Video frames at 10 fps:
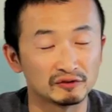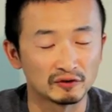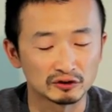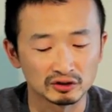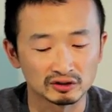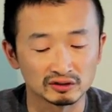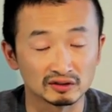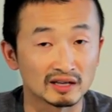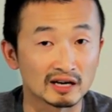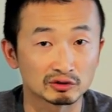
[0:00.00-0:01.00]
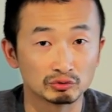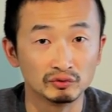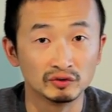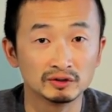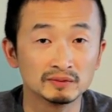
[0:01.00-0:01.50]
fishing in a large
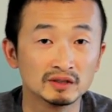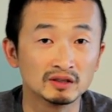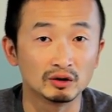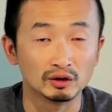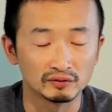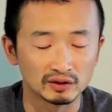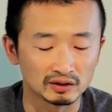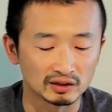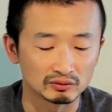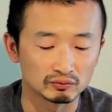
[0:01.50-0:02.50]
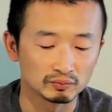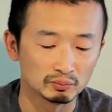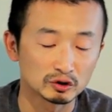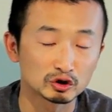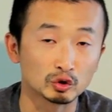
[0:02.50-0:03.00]
river or it can get
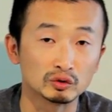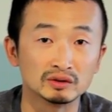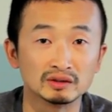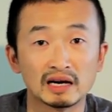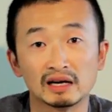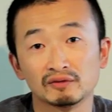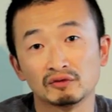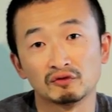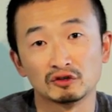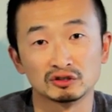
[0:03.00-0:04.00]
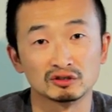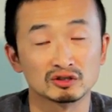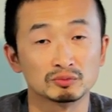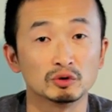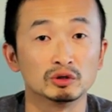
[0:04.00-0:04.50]
much shorter than that if you're fishing in a
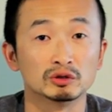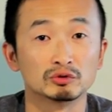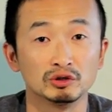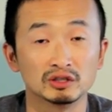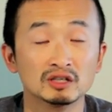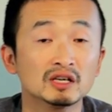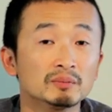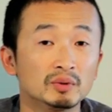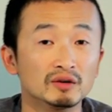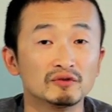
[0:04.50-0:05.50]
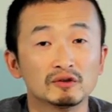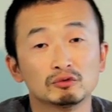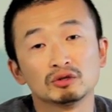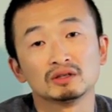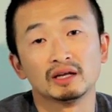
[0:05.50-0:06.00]
smaller creek but if you're
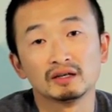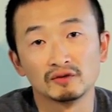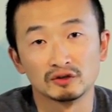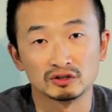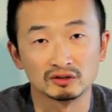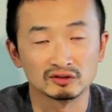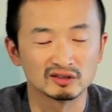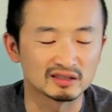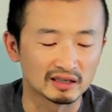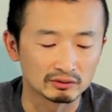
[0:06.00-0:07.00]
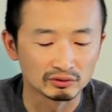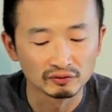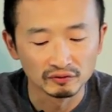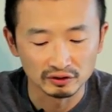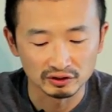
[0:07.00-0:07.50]
doing lake fishing or just standard river
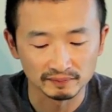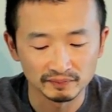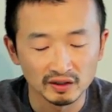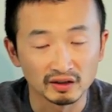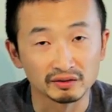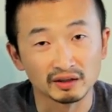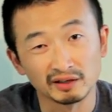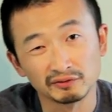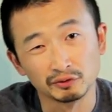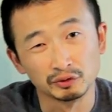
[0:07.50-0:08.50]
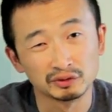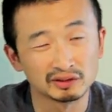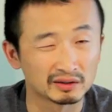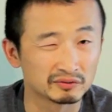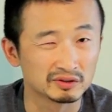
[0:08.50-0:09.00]
fishing, a 9 foot,
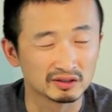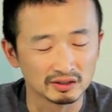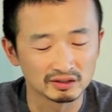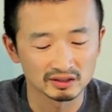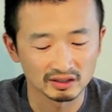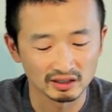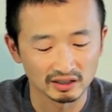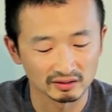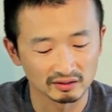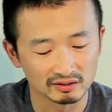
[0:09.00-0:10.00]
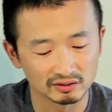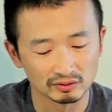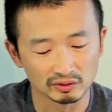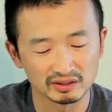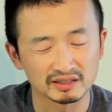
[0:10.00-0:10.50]
9 foot 6, uh, it's
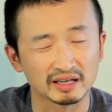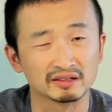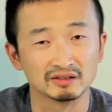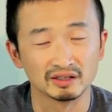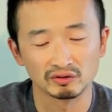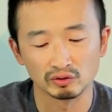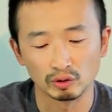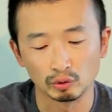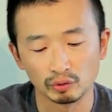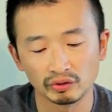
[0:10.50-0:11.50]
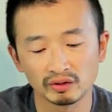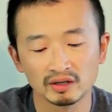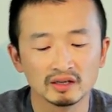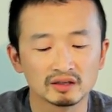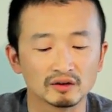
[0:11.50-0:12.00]
your standard length to go with.
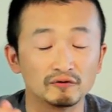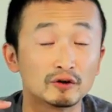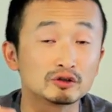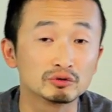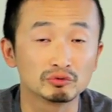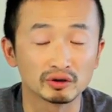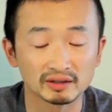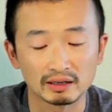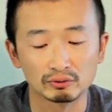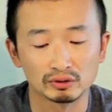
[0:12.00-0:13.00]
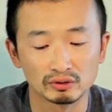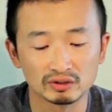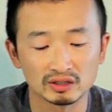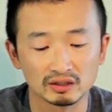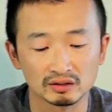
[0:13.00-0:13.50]
The fishing rod that we
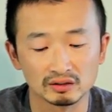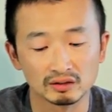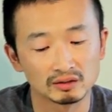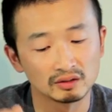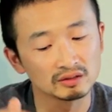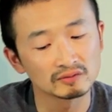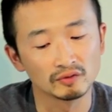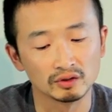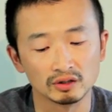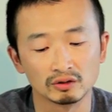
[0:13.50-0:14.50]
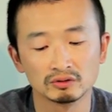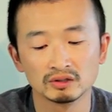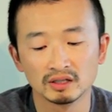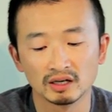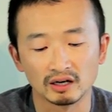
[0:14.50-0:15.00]
use in this video
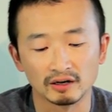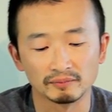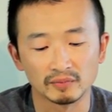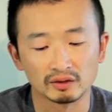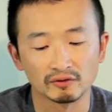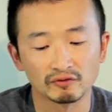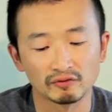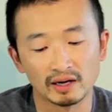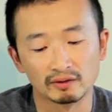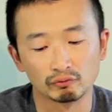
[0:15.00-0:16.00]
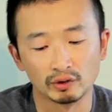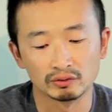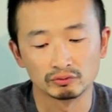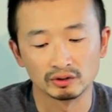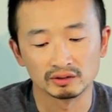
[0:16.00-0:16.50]
um, are the 5 weight
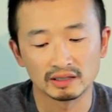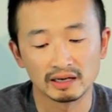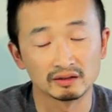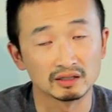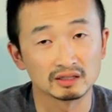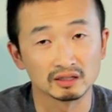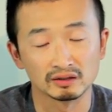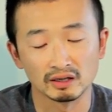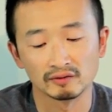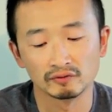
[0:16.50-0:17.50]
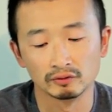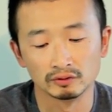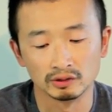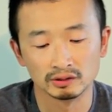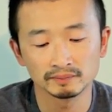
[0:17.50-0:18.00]
rod and these are 9 foot
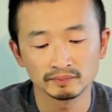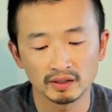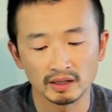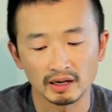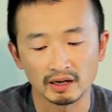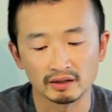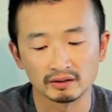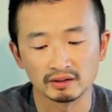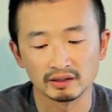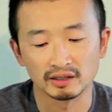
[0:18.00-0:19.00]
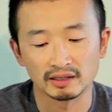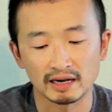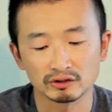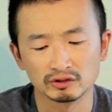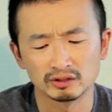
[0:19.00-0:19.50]
long and they
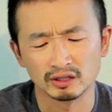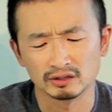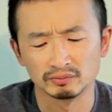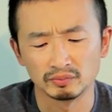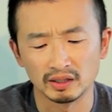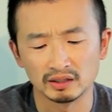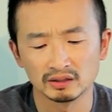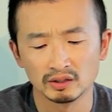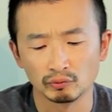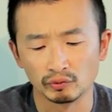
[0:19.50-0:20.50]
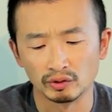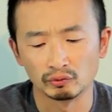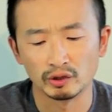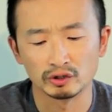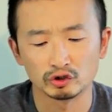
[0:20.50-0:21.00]
actually custom made with a
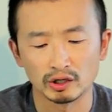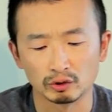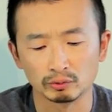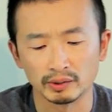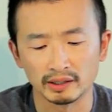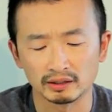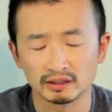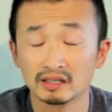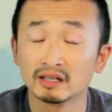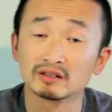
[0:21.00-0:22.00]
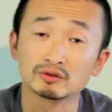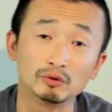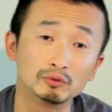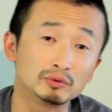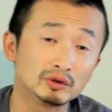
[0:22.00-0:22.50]
Rainshadow blank.
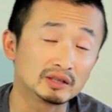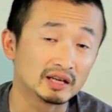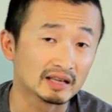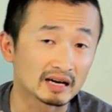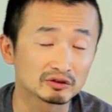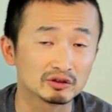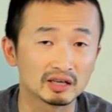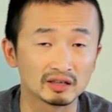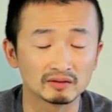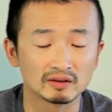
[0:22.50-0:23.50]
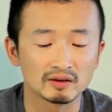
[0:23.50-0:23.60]
So you can actually get